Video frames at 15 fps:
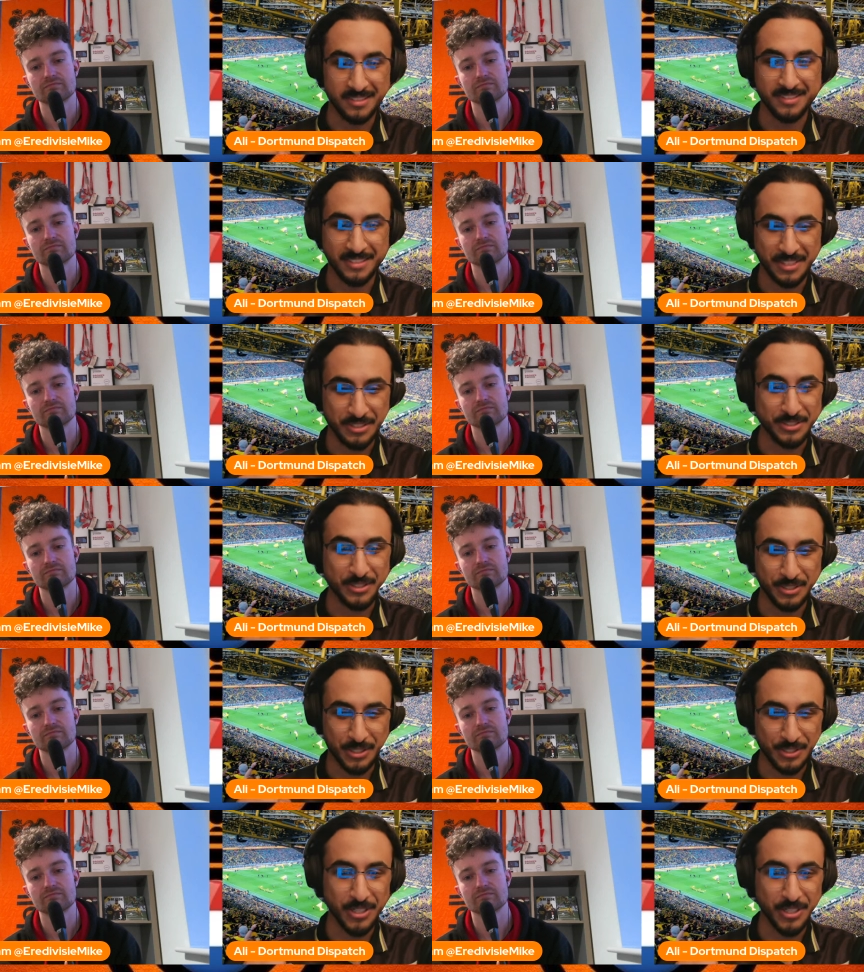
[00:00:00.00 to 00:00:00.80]

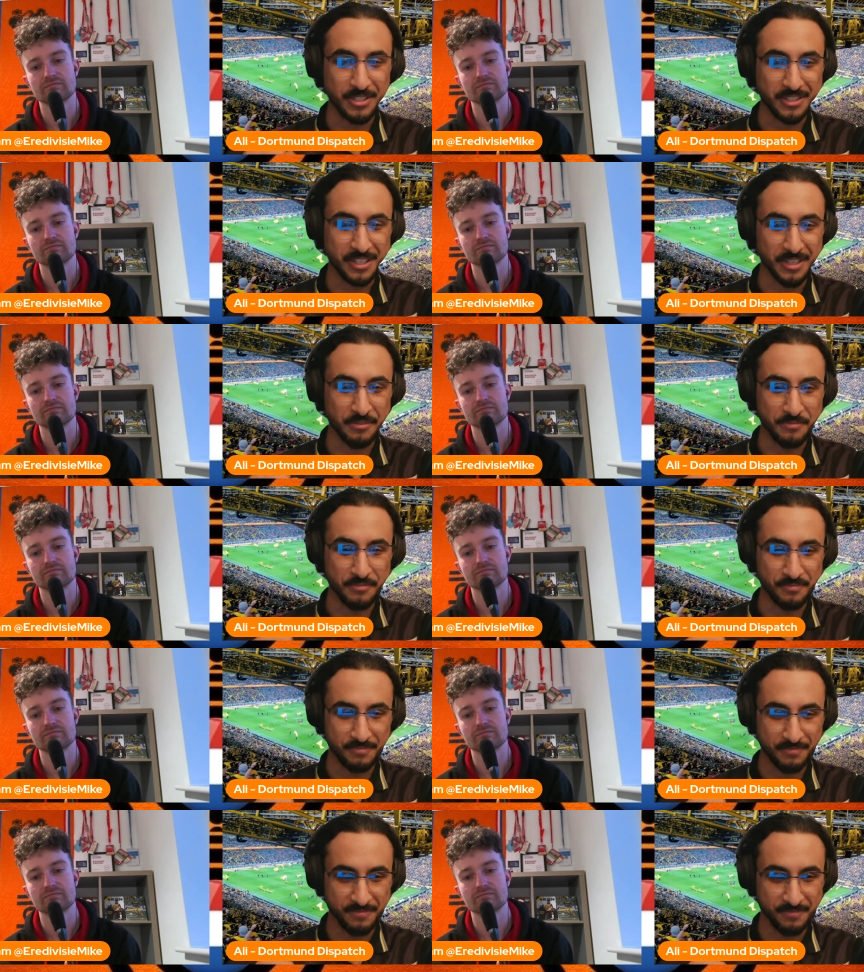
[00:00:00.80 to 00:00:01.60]
Speaker 1: solid game.
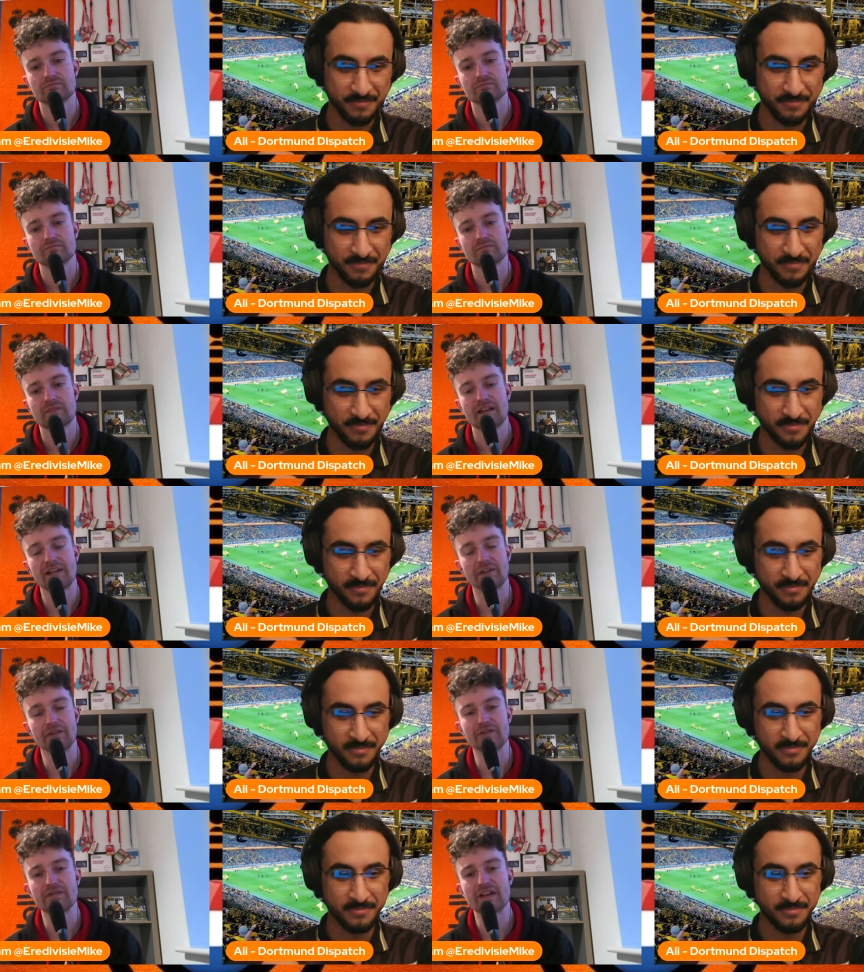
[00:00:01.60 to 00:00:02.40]
Speaker 2: And
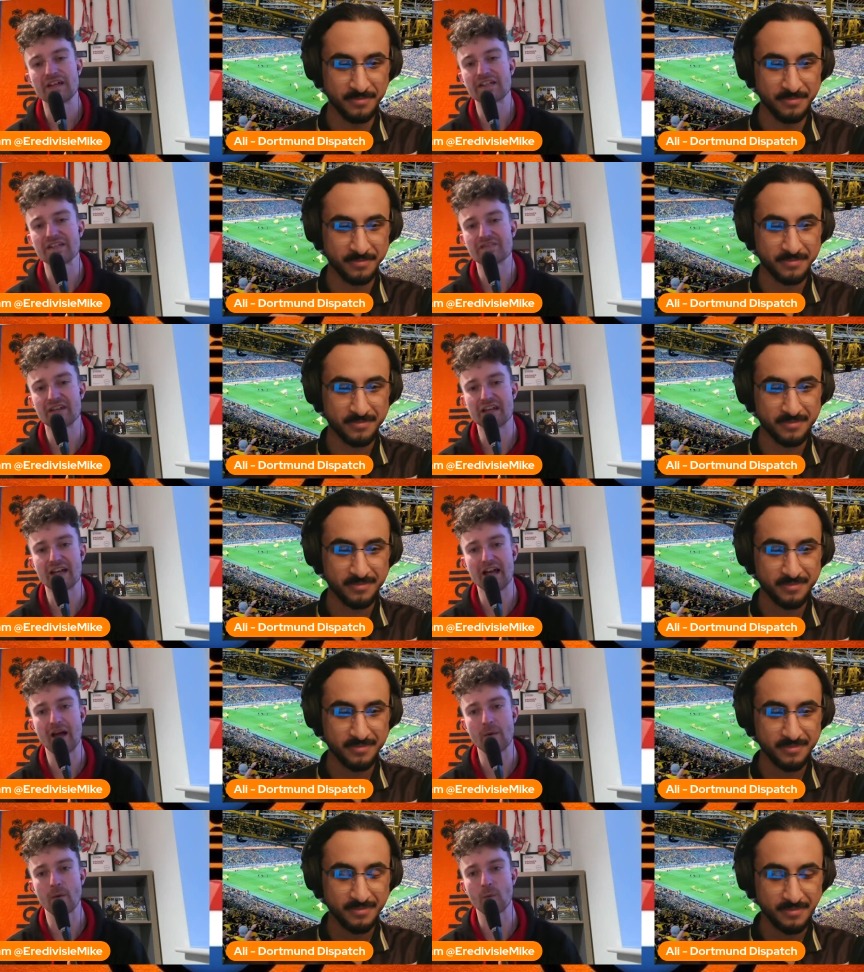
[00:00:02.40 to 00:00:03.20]
on the face of it,
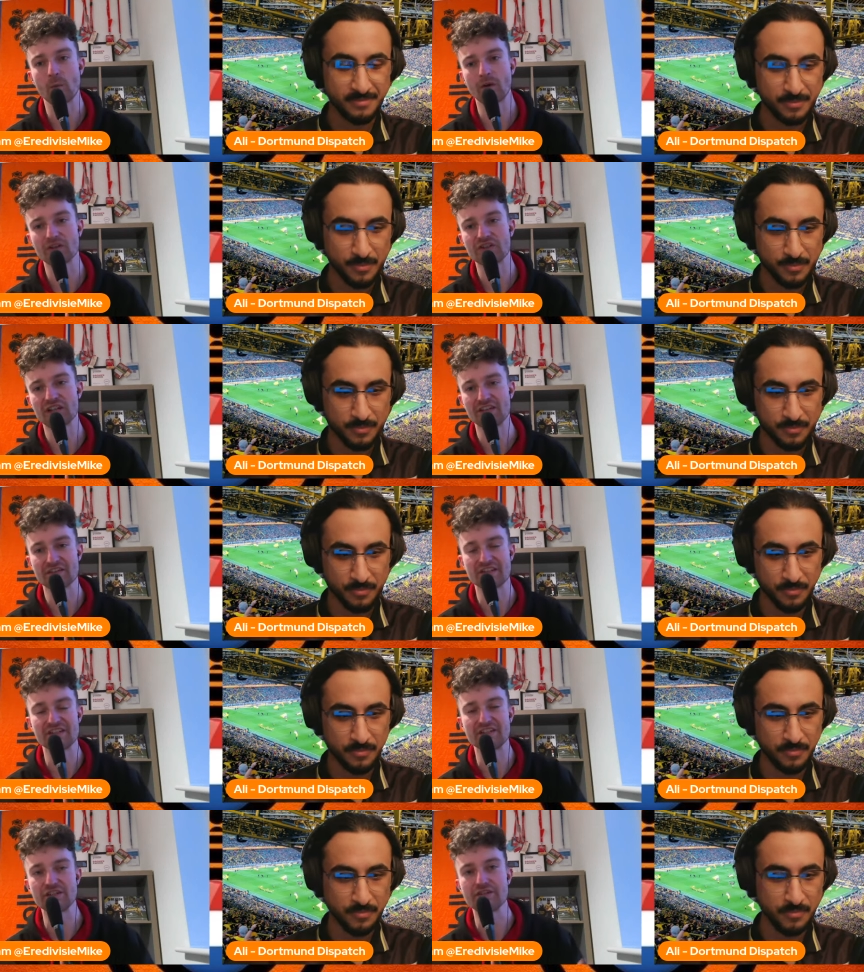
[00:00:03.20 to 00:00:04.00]
what
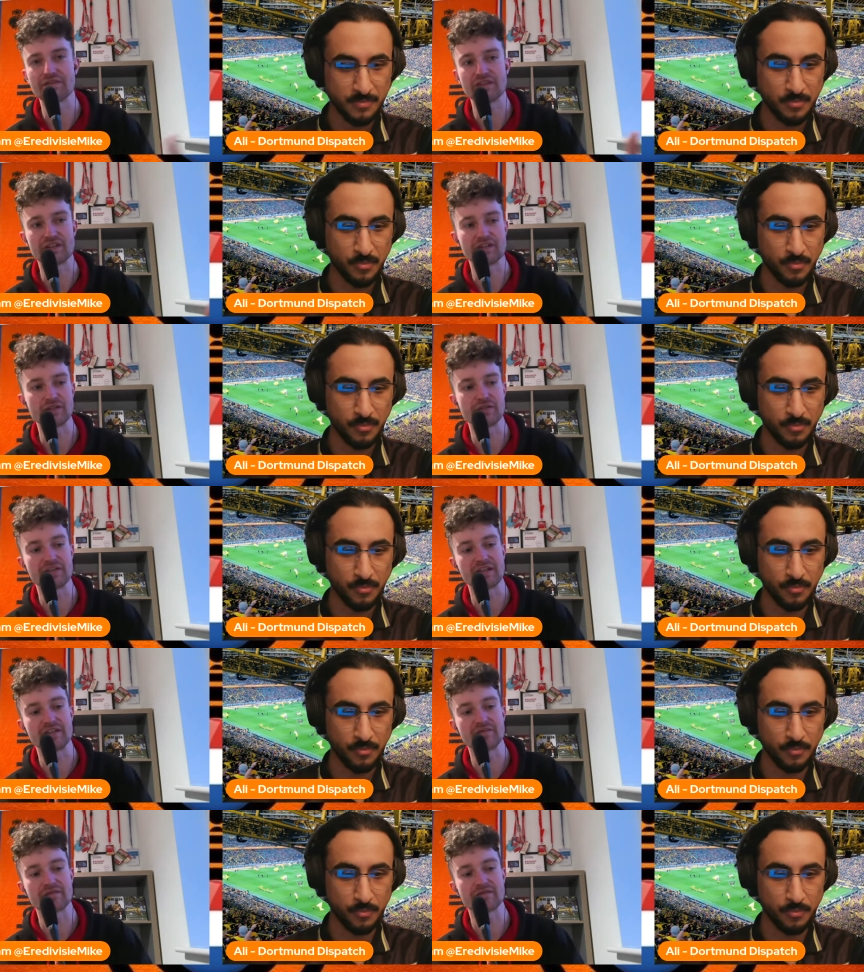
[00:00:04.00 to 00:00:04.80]
chances do you think you
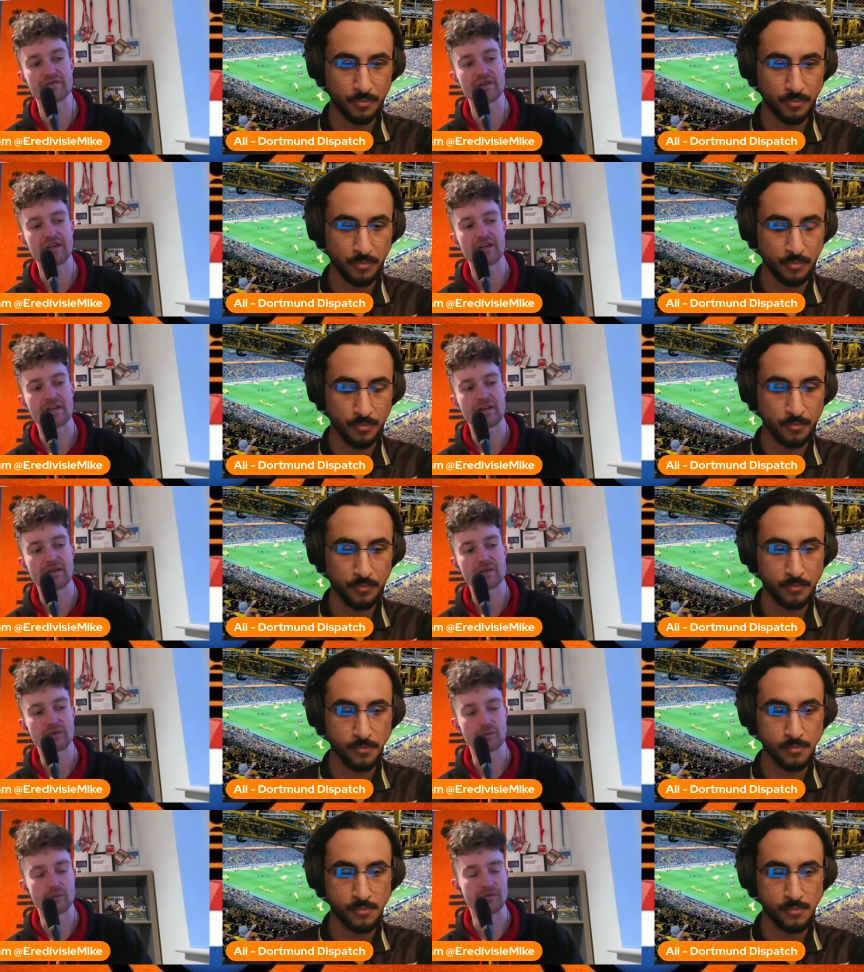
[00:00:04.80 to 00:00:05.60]
give
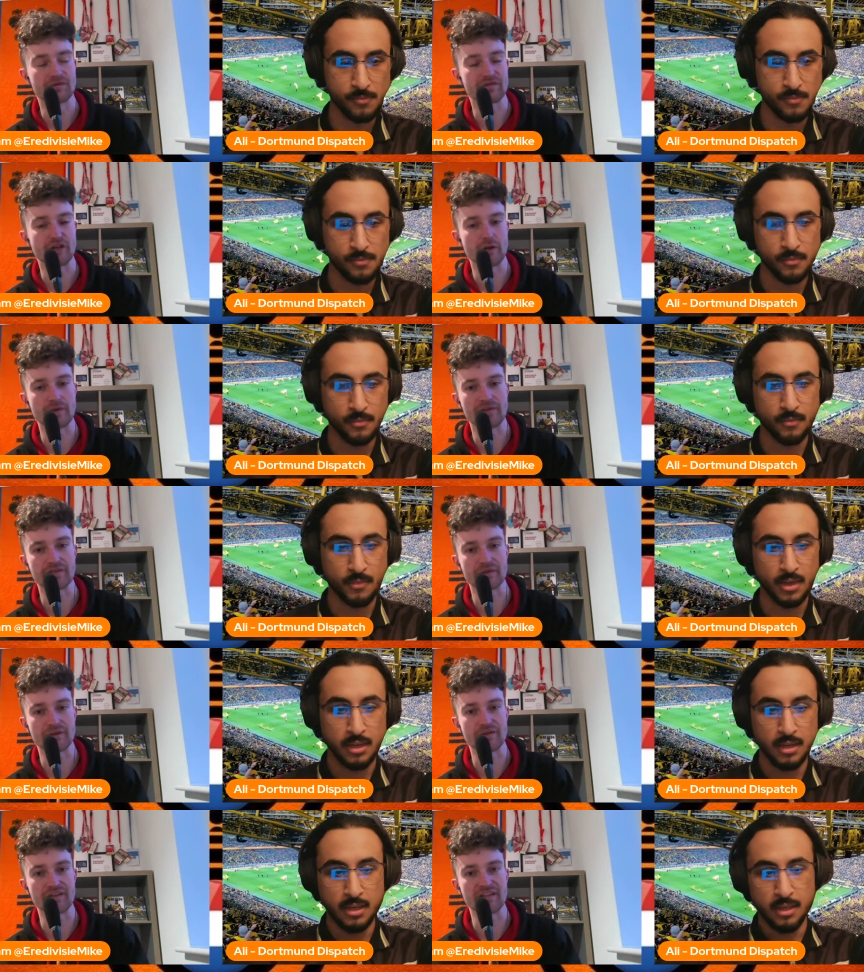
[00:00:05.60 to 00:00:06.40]
Dortmund for going
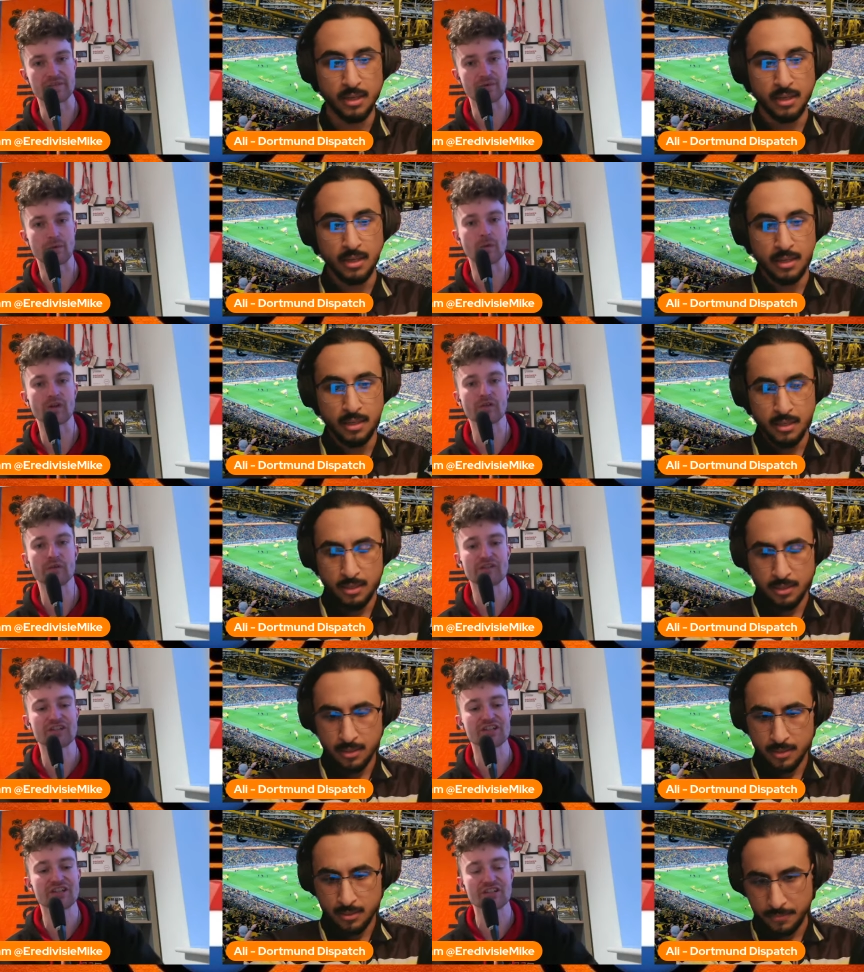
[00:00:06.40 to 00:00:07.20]
through in this one? What
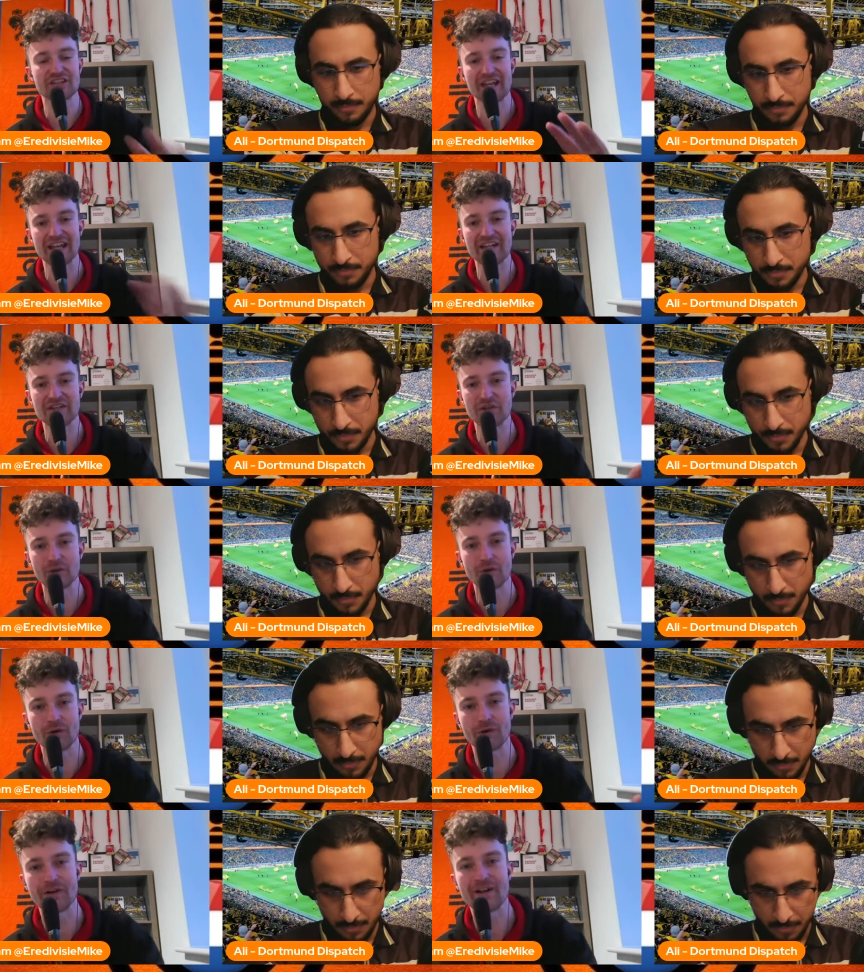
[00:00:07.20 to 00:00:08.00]
just gauge your